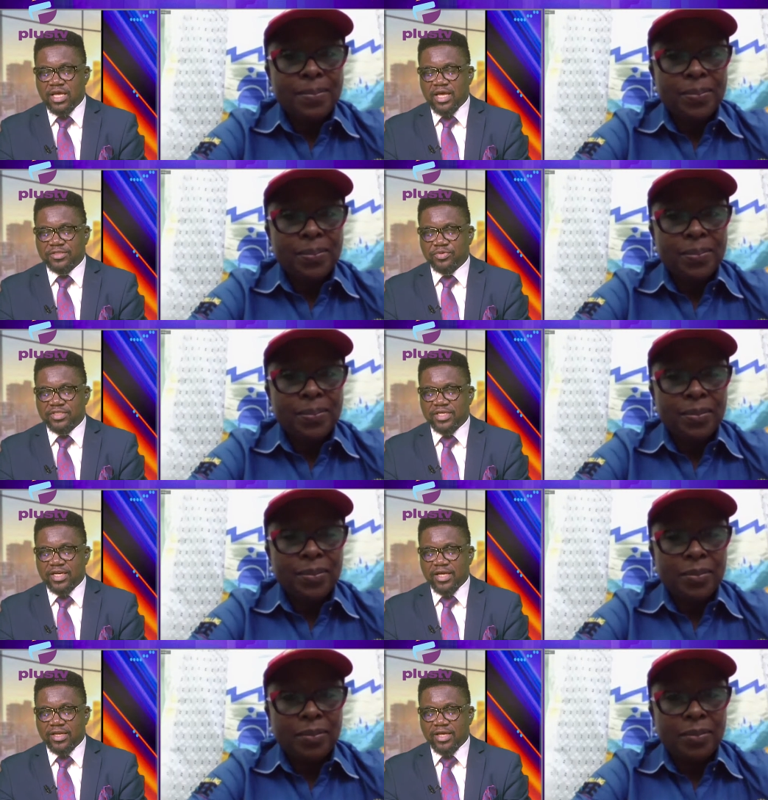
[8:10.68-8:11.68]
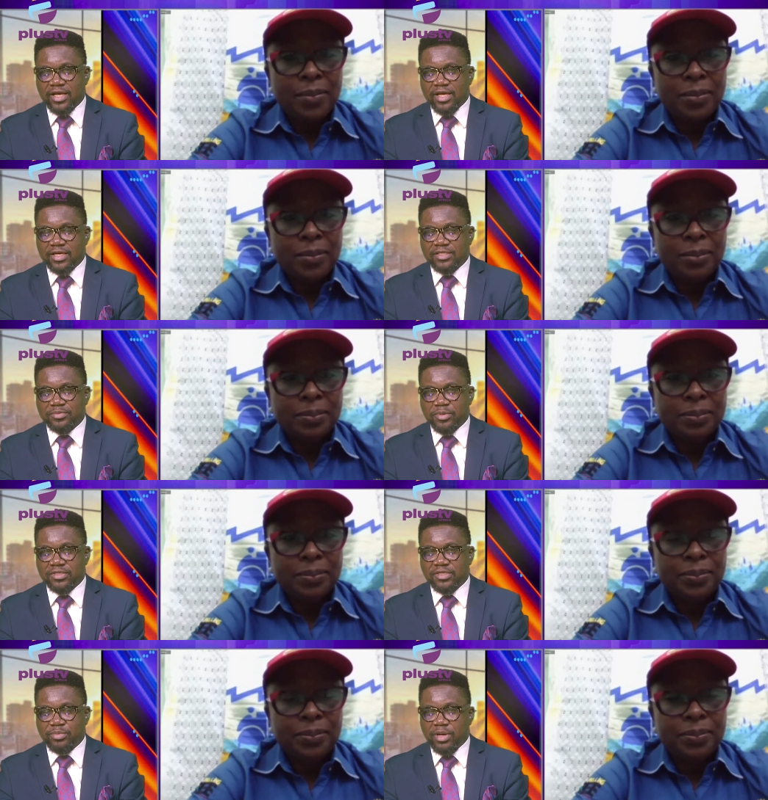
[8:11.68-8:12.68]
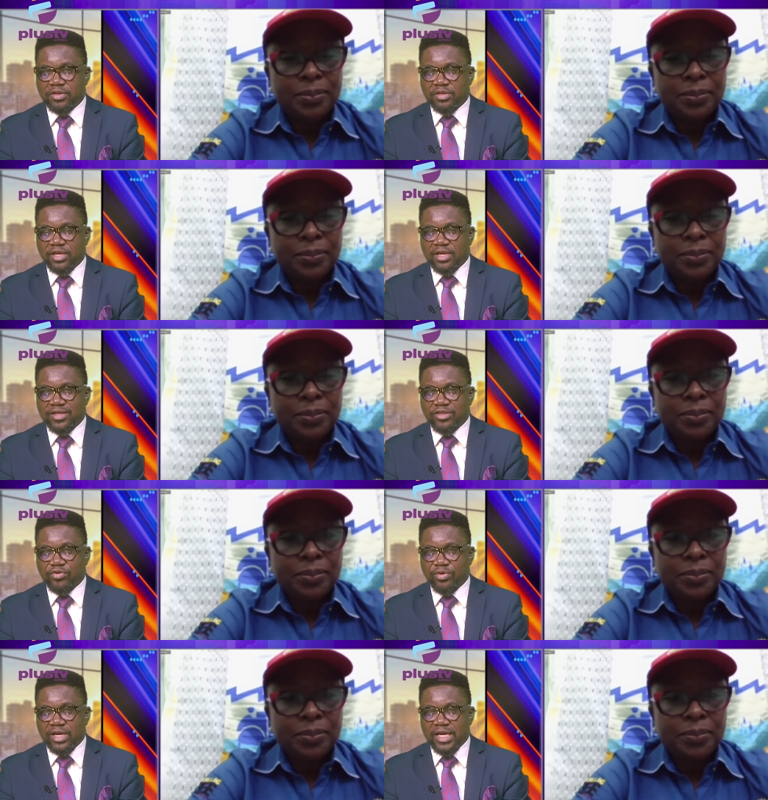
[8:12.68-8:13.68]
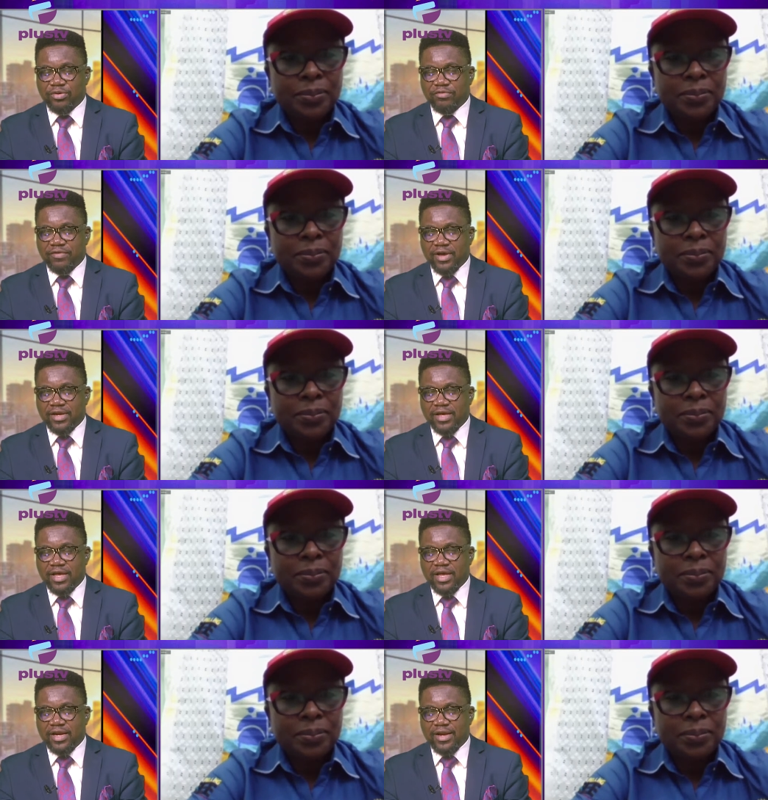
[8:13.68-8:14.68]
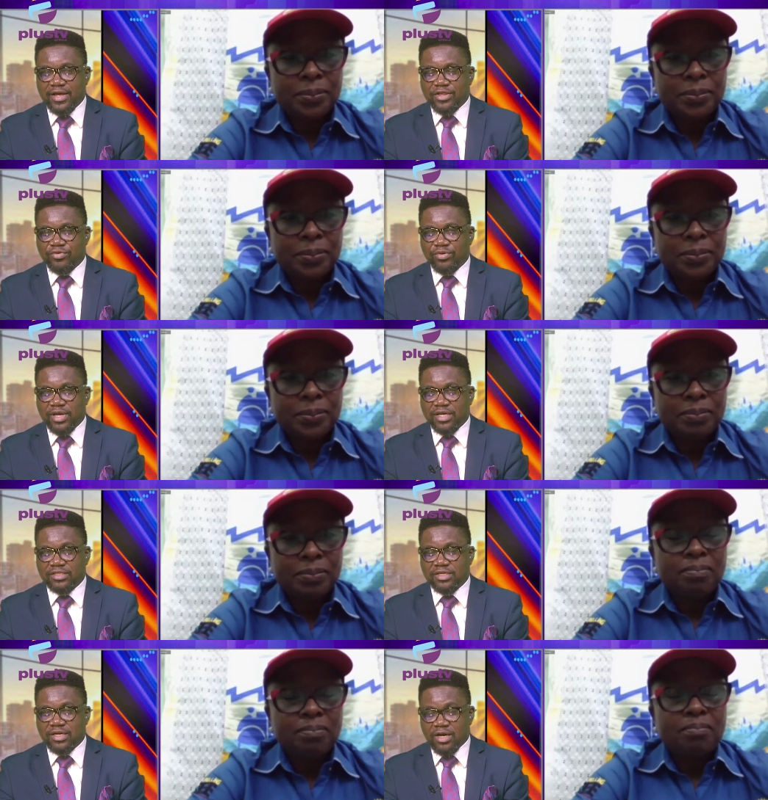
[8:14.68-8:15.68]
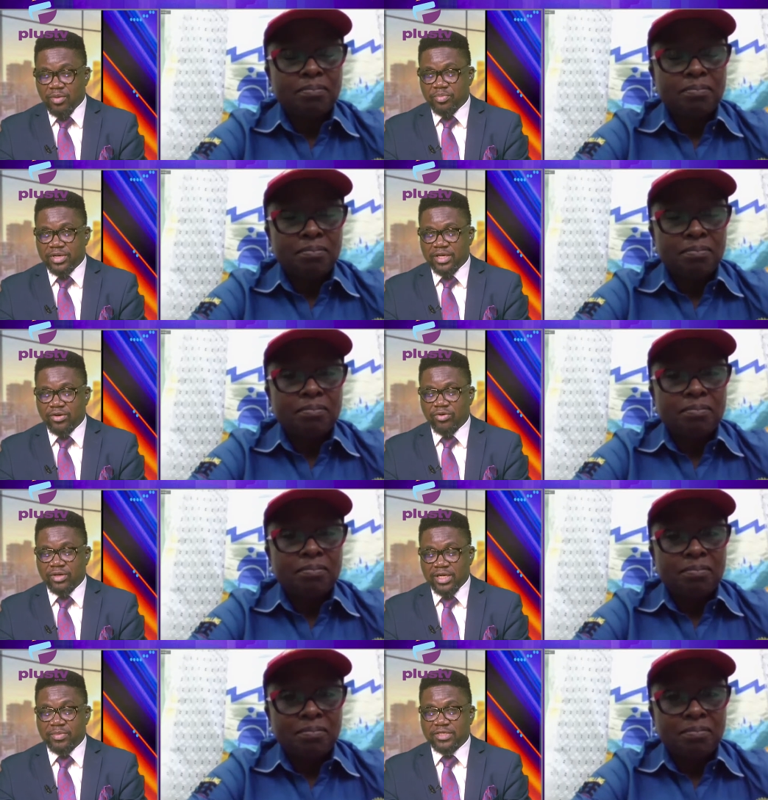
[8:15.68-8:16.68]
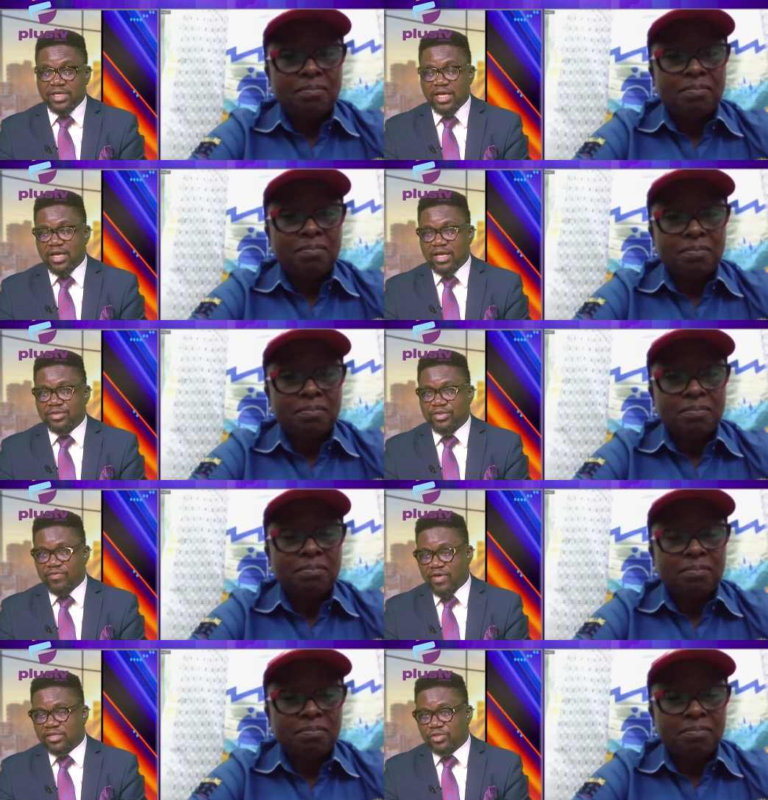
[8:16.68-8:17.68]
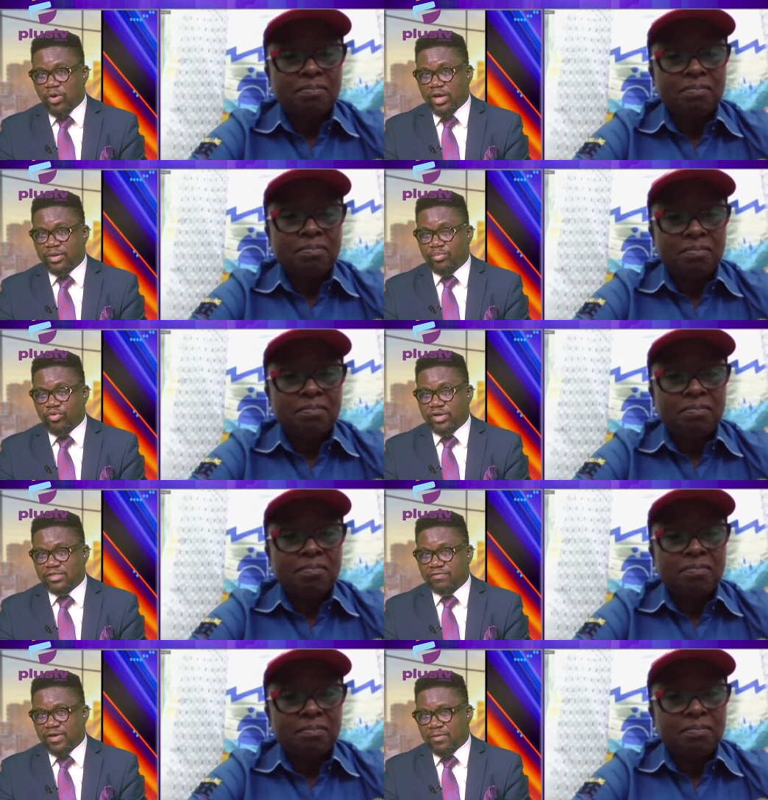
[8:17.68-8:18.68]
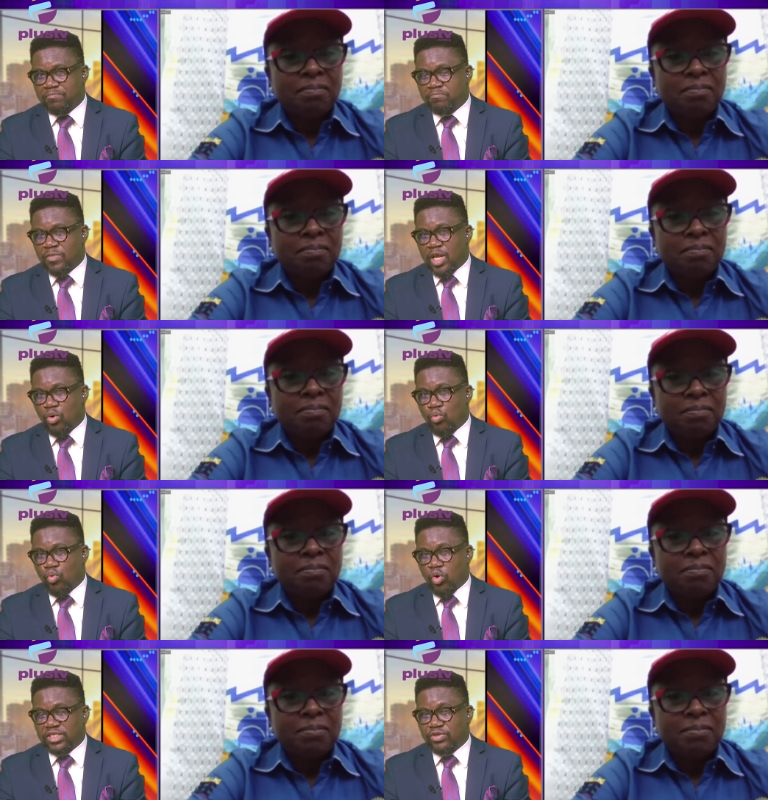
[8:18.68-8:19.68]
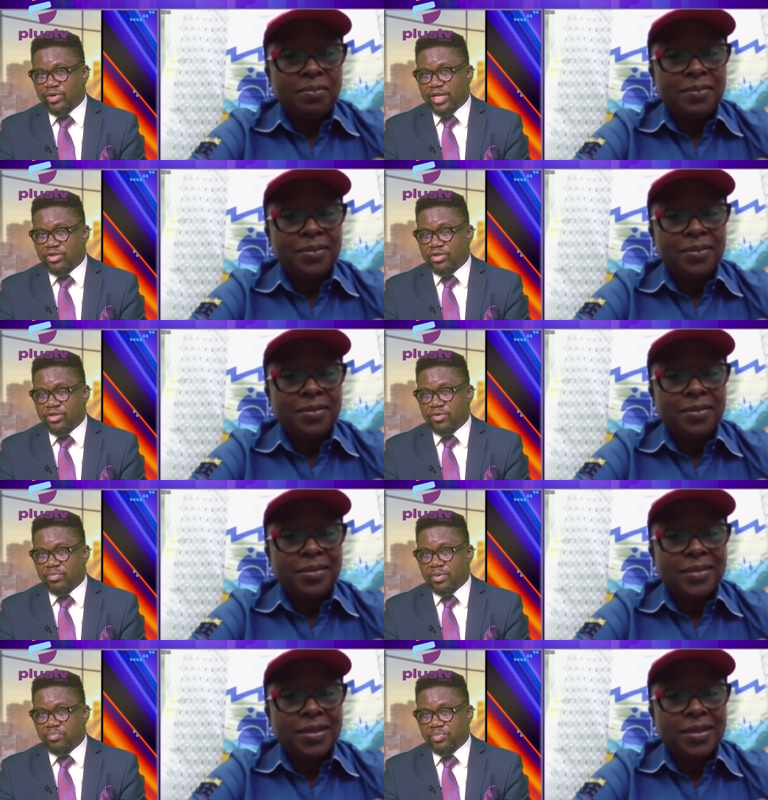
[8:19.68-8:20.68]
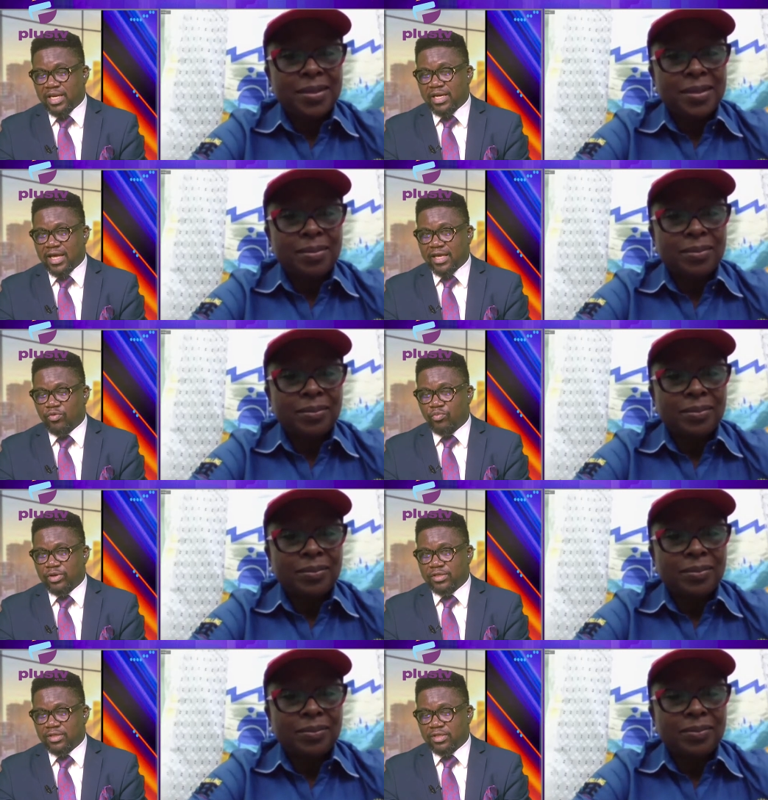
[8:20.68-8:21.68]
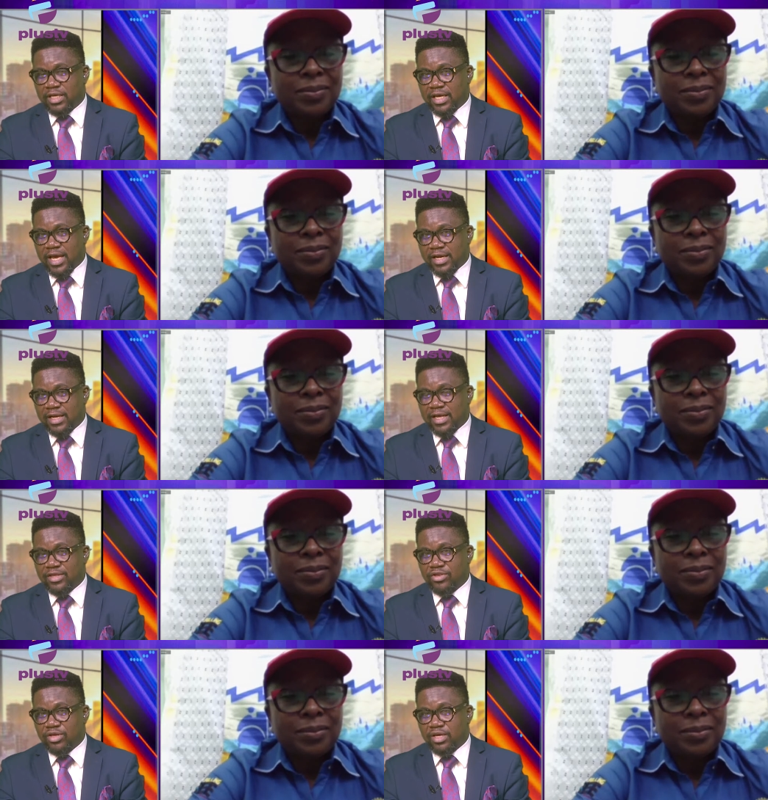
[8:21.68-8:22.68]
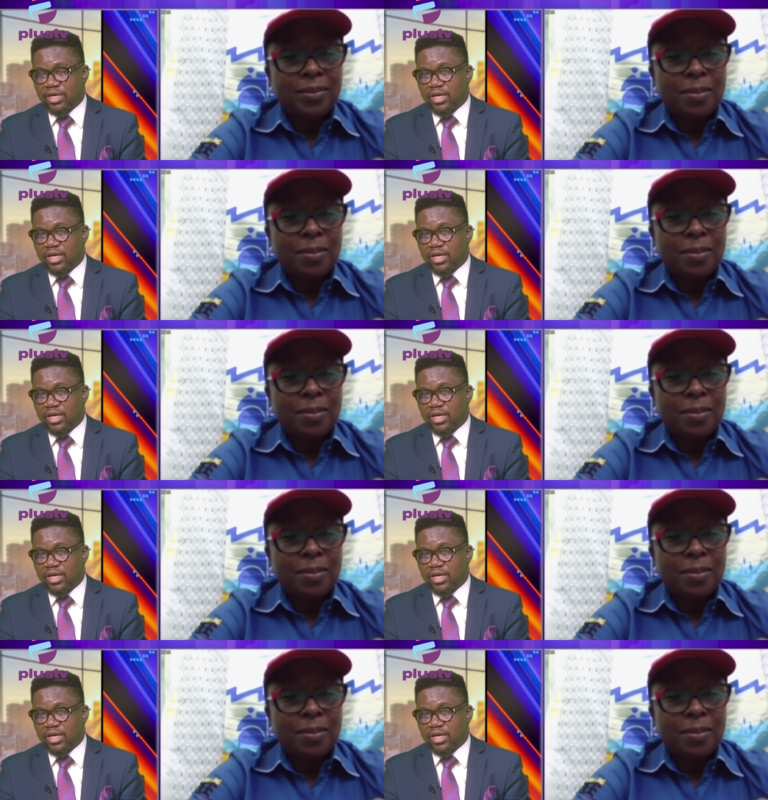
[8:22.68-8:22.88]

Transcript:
Speaker 1: as we said earlier, is sponsored by the Nigerian Liquefied Natural Gas Company or Limited, and that's quite impressive. What's the relationship been like with the NLNG